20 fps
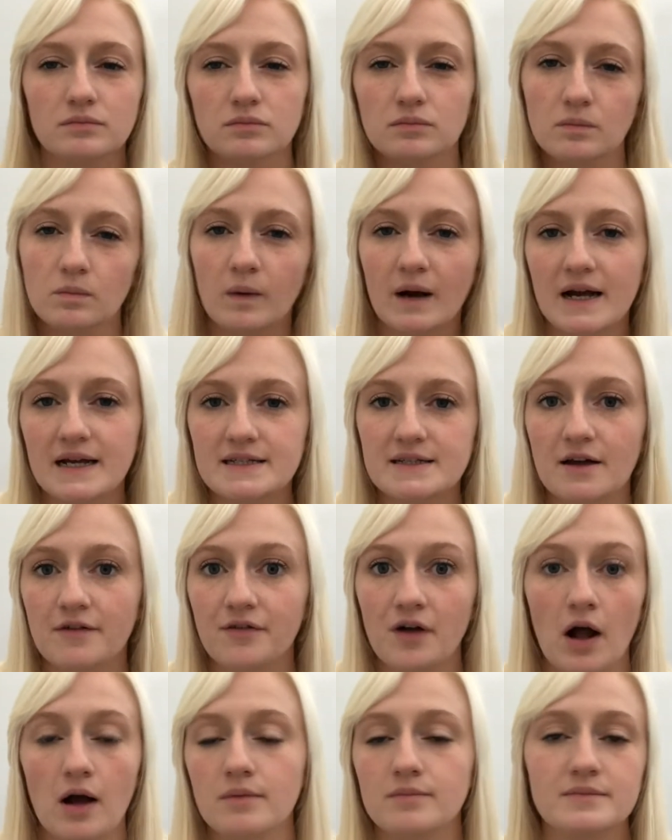where
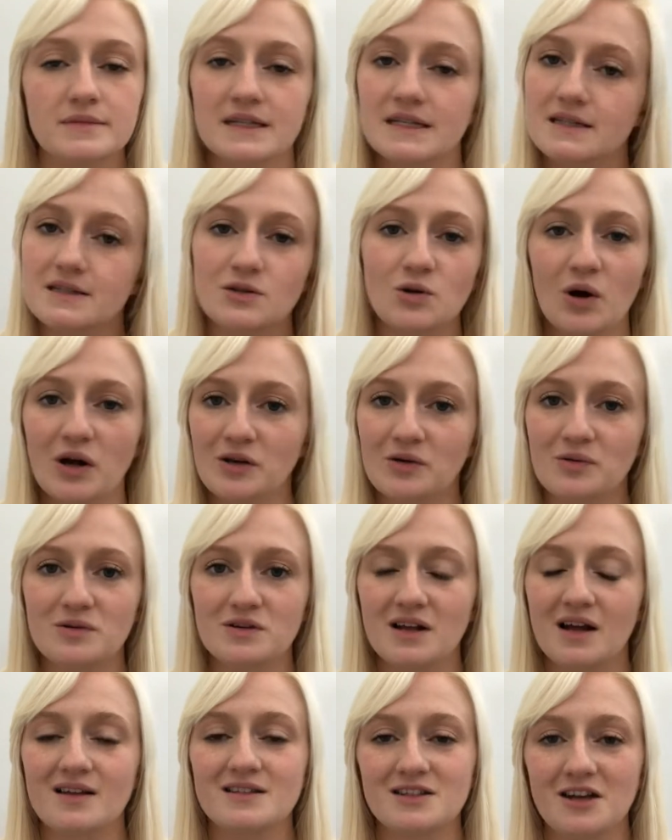stuff comes, it's not in
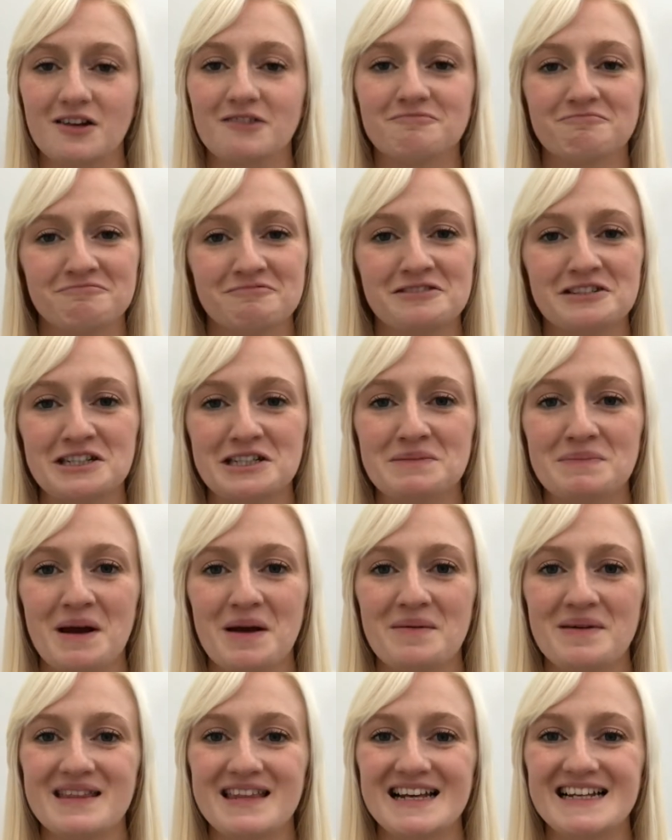order, so just
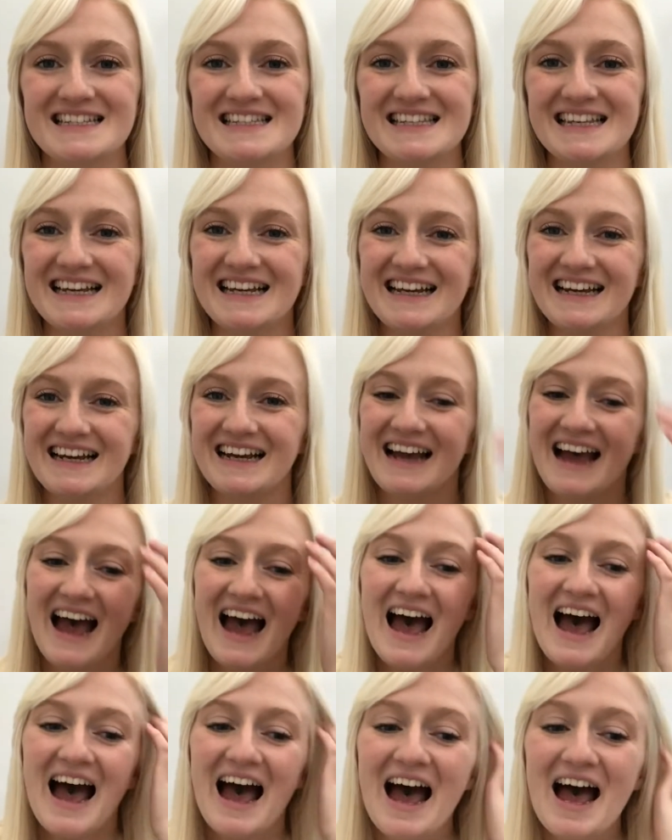bear with us.
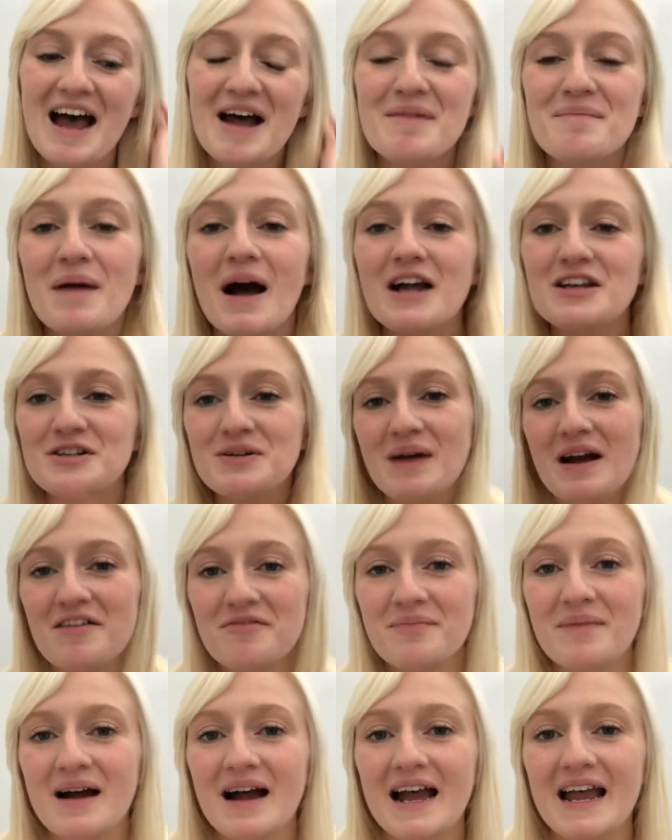I do
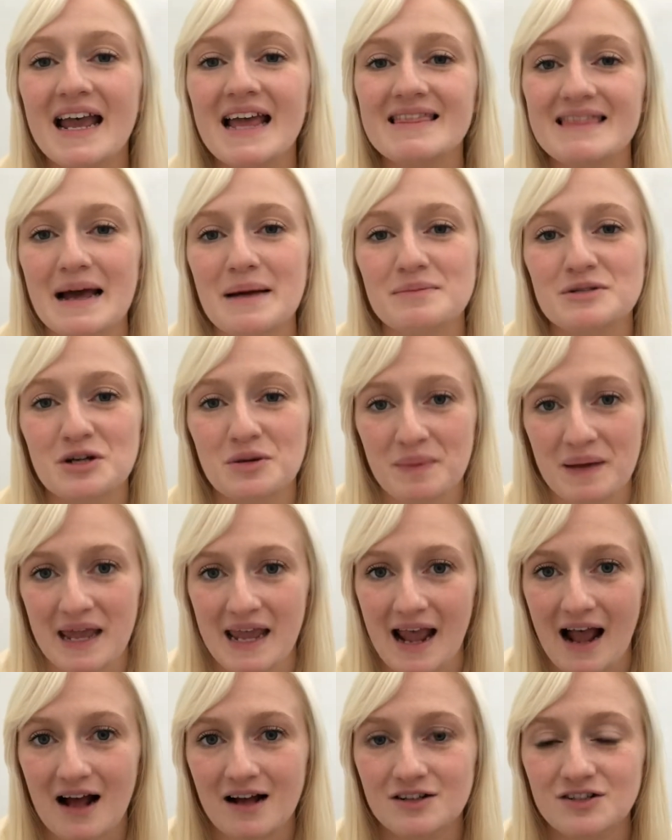have my laptop
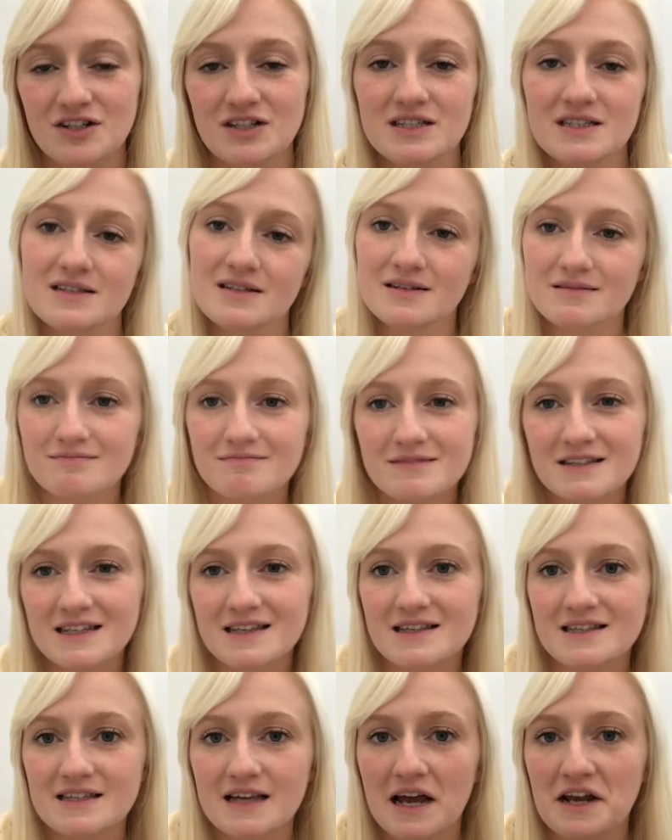here, just to
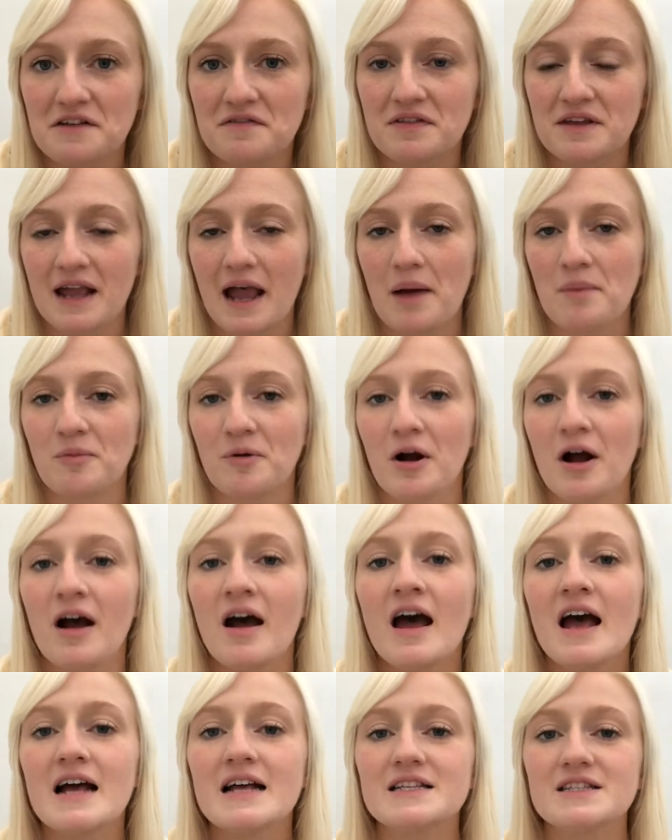the side of the camera,
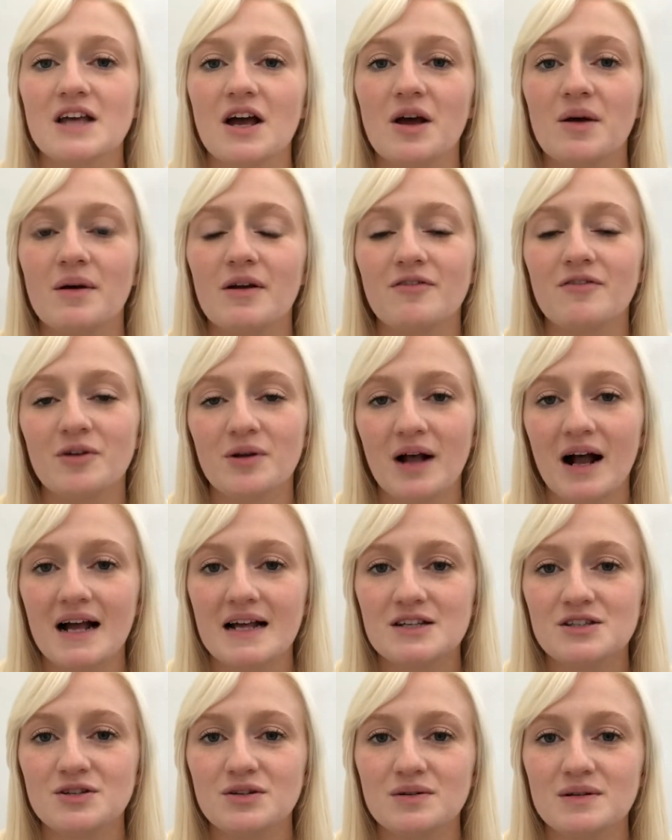so if you
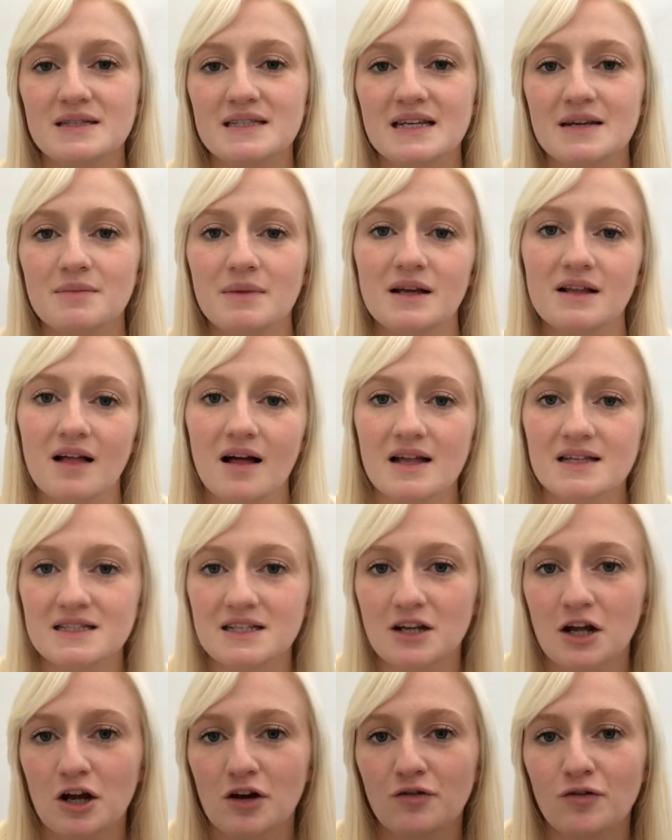guys do see me
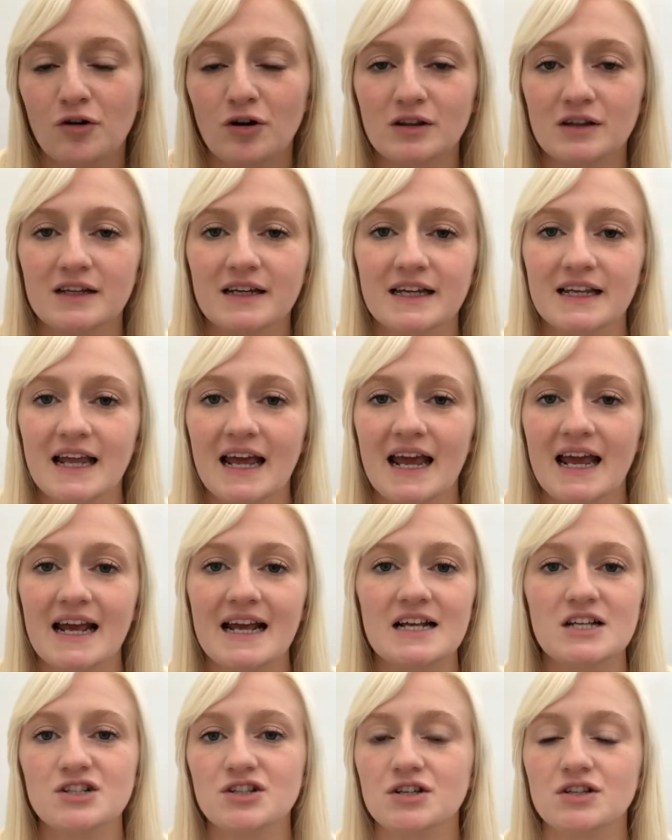glancing over or looking at it,
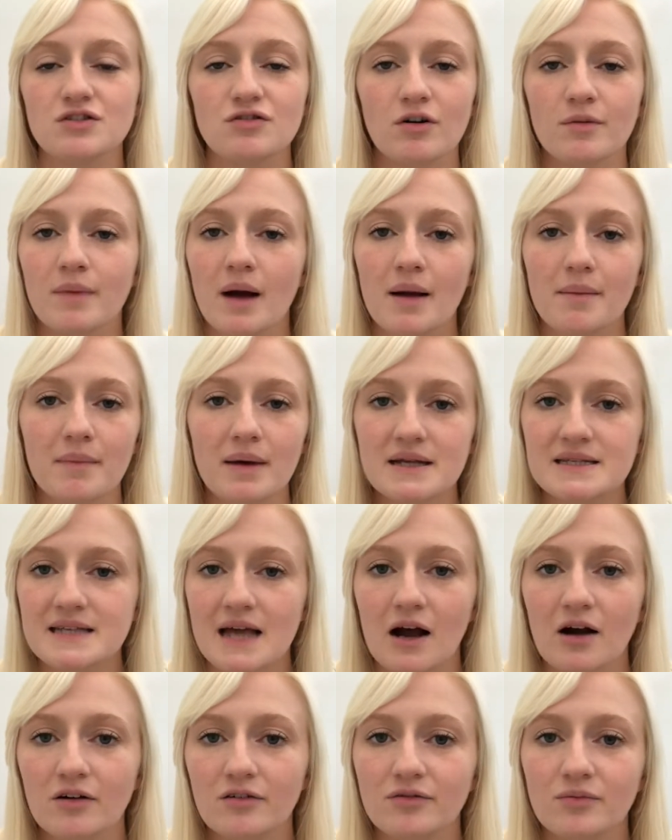it's just to remind
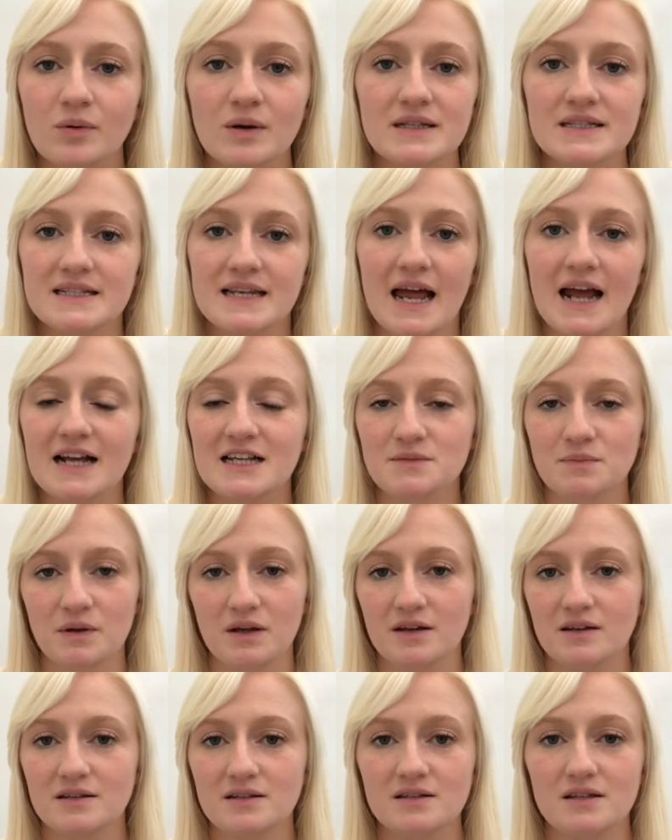myself what's next,
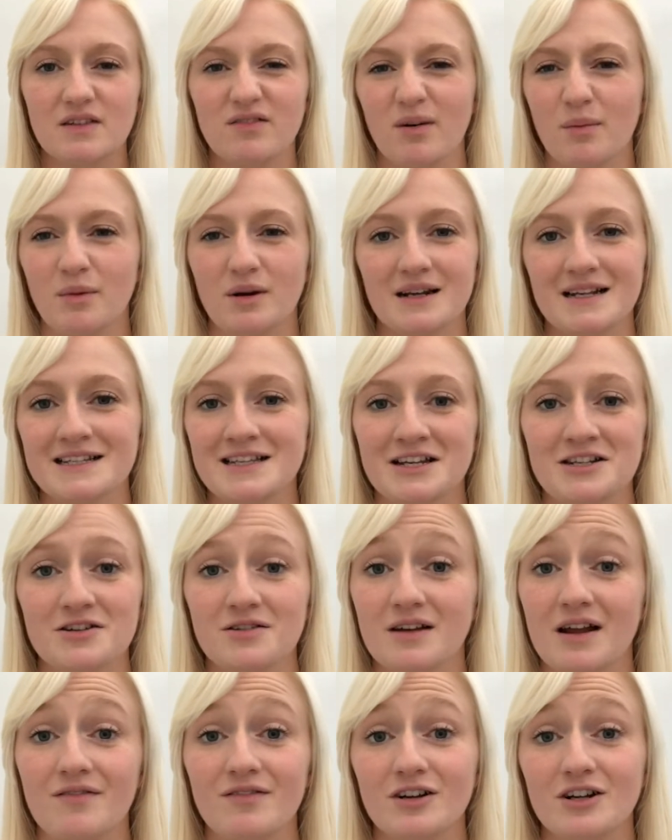because if I'm honest, I
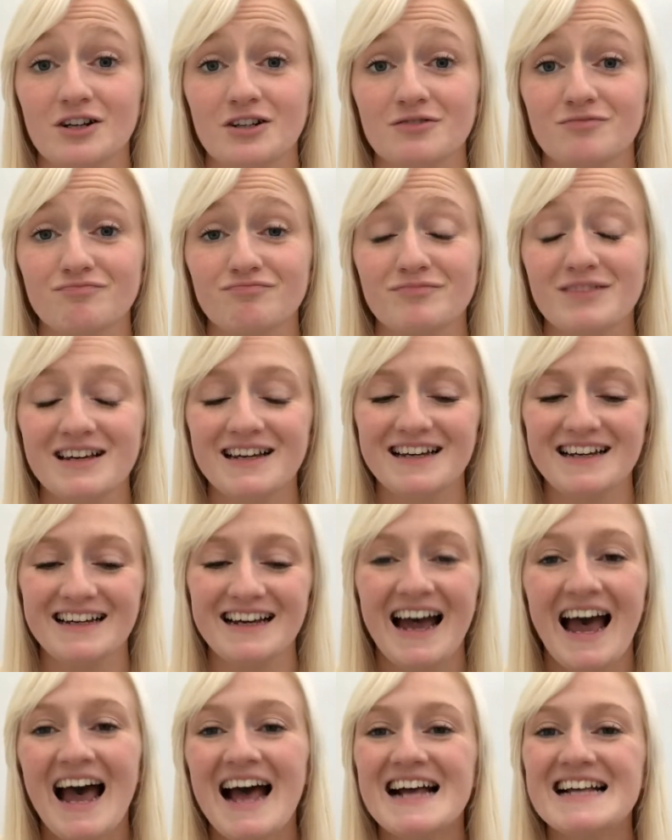don't have a clue.
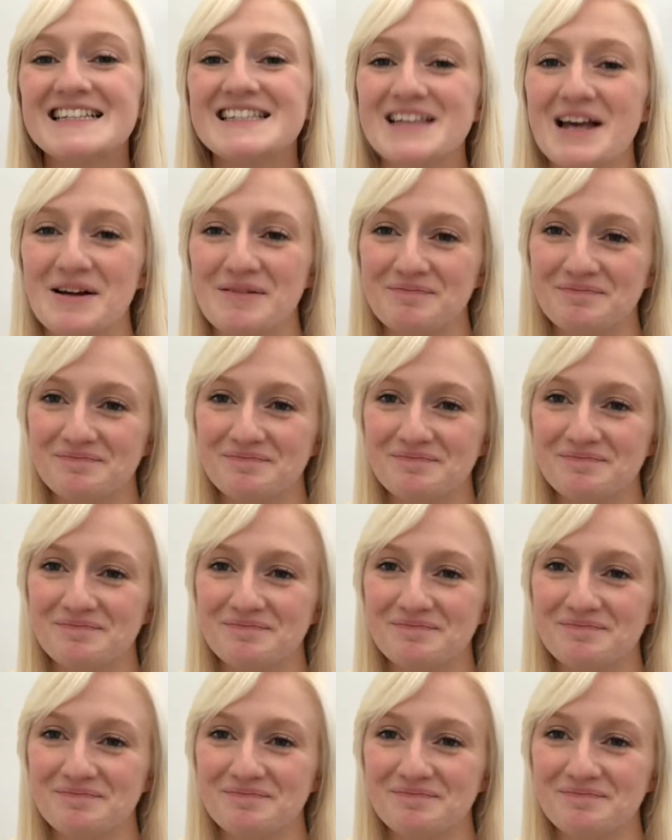So,